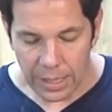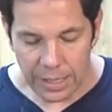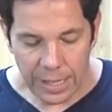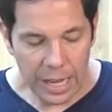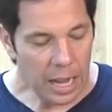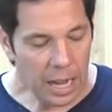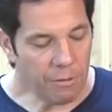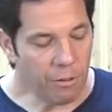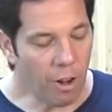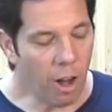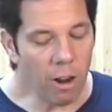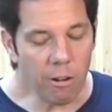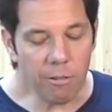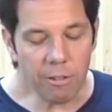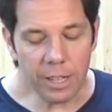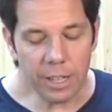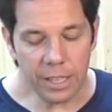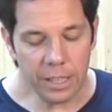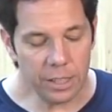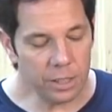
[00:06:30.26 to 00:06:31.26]
Now I've
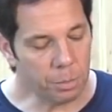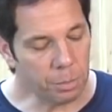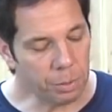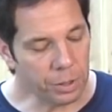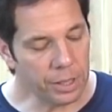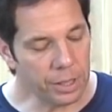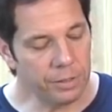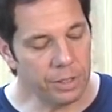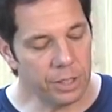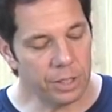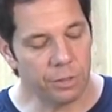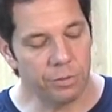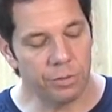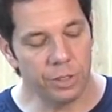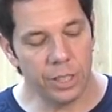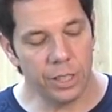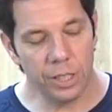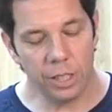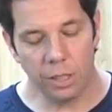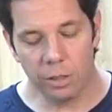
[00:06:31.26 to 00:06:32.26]
already in the previous
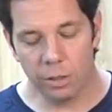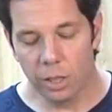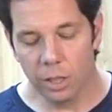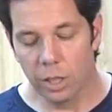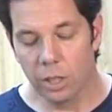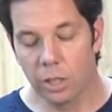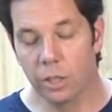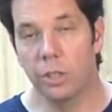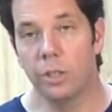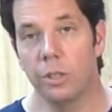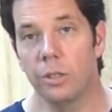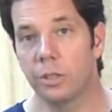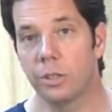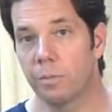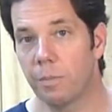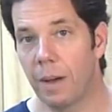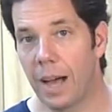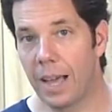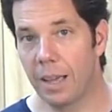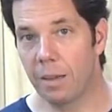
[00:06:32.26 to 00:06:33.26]
video
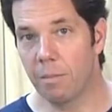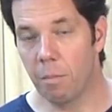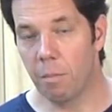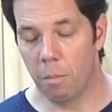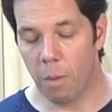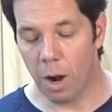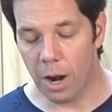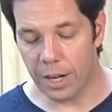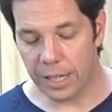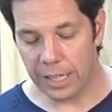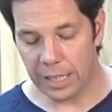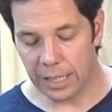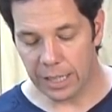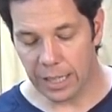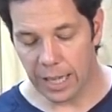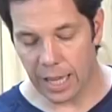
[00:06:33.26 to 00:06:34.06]
used my marking